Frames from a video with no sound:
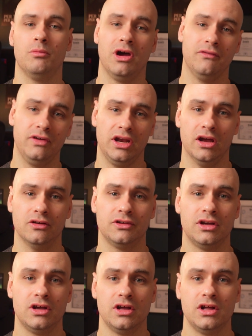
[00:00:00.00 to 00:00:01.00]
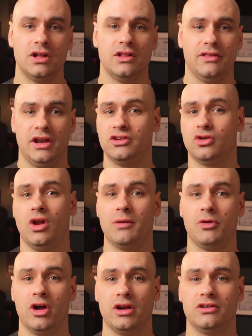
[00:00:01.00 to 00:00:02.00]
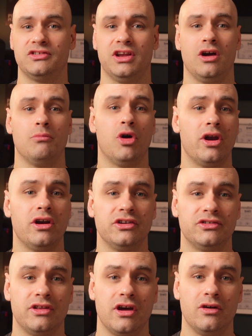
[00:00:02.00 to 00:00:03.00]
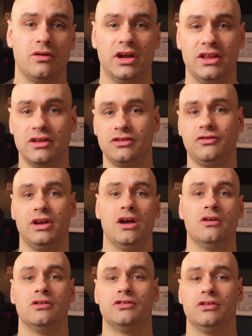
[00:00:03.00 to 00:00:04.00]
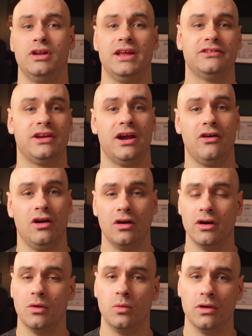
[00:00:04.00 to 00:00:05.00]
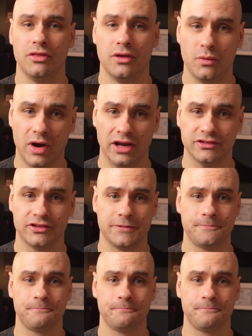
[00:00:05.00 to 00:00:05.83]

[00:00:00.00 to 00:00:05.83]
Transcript: my videos. That is all I'm going to say on monitors though in this video, so let's carry on with the rest.